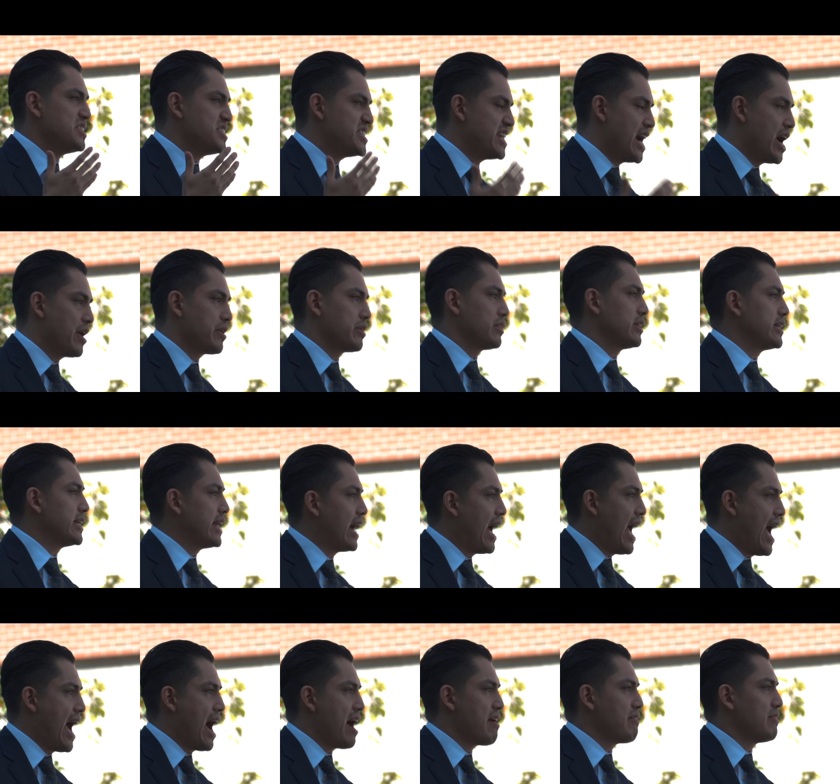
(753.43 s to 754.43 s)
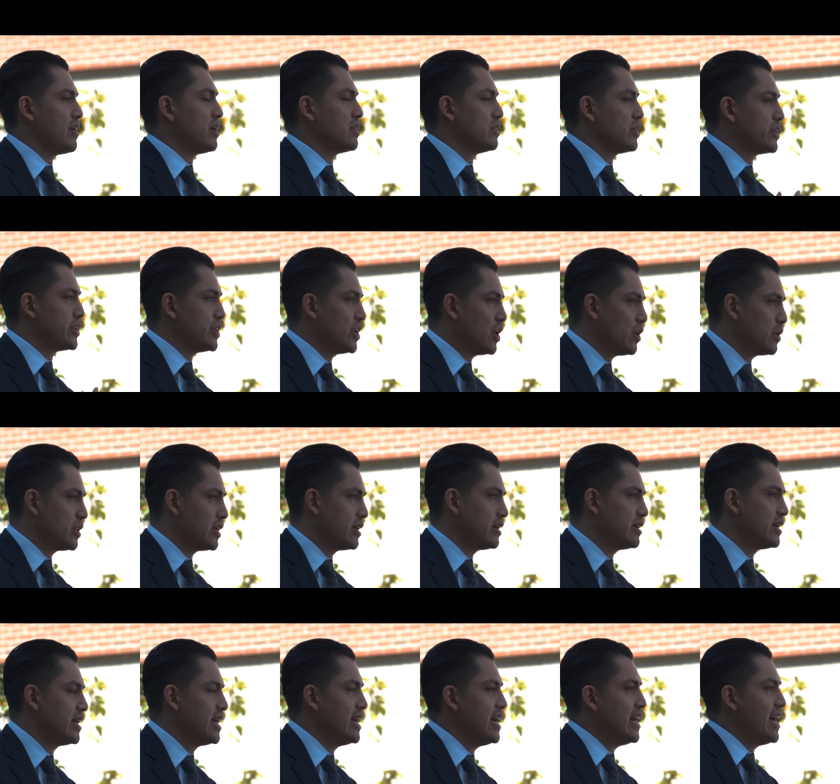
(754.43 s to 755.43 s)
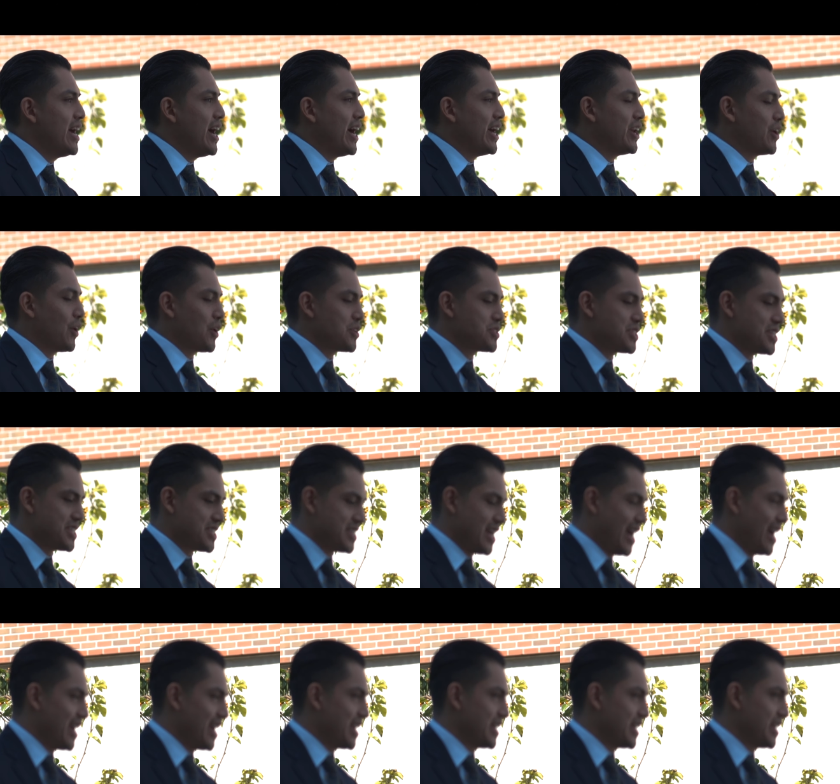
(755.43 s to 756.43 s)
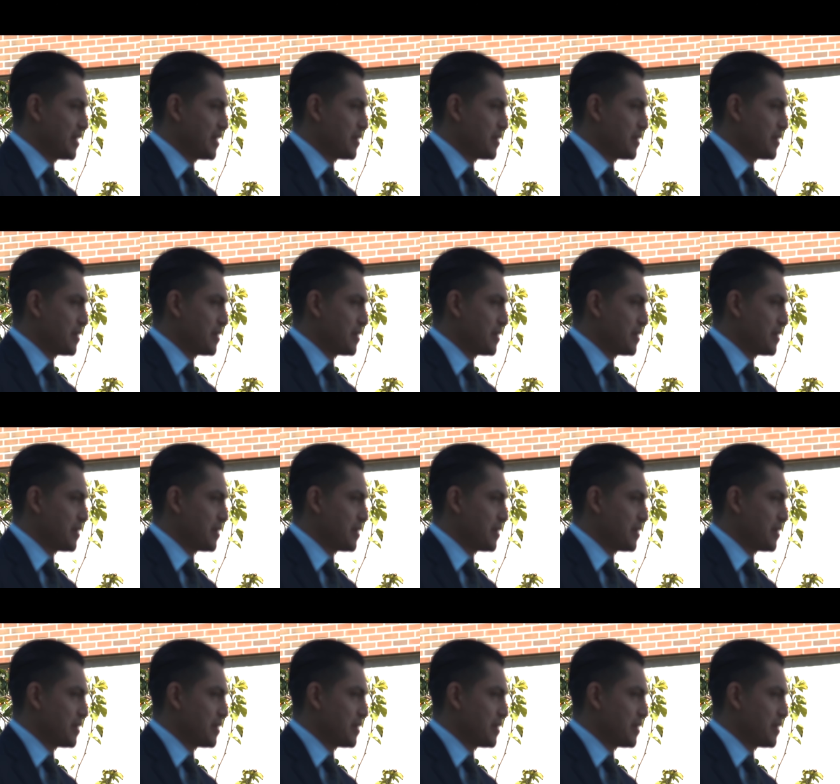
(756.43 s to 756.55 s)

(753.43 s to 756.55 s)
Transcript: undoubtedly have on Loyola and our society.